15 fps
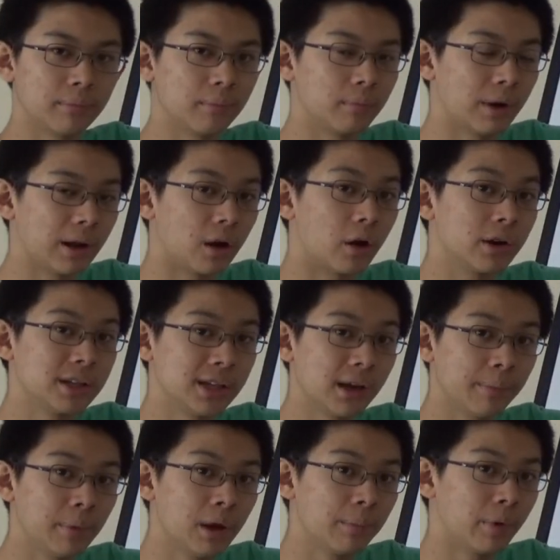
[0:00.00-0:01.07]
right, r
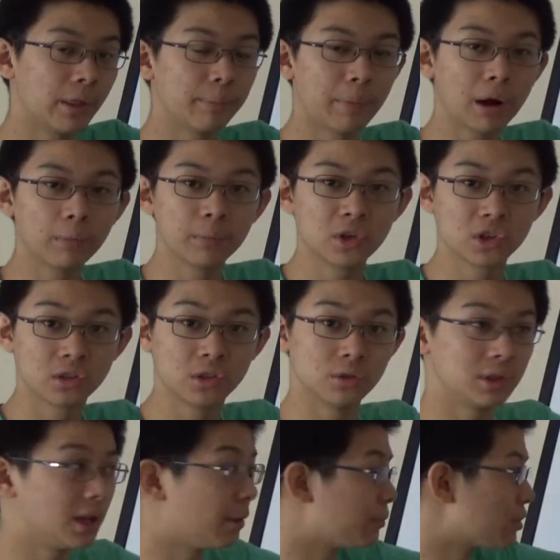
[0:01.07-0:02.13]
dm. But on the bottom, we just do
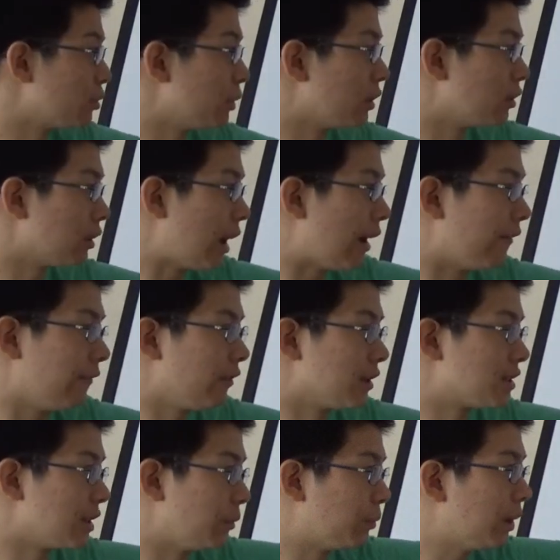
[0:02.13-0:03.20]
dm. So we have the
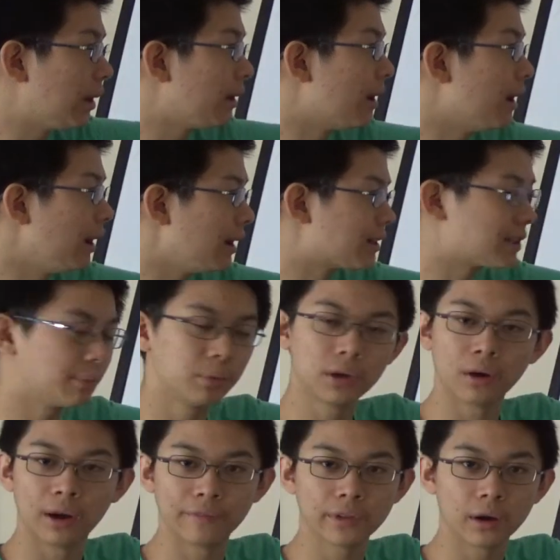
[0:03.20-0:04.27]
same thing, except we
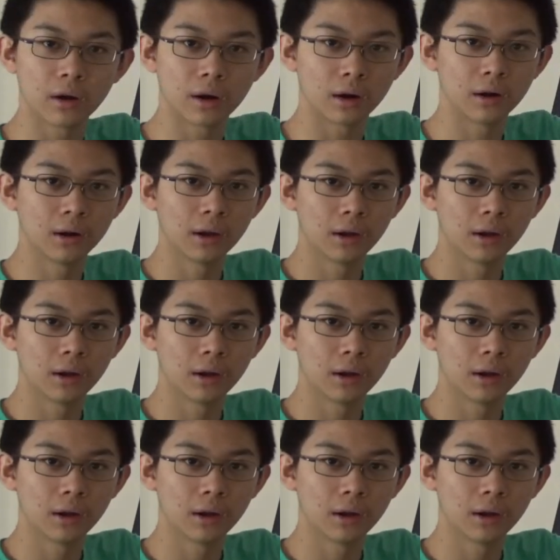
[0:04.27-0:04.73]
don't have the r.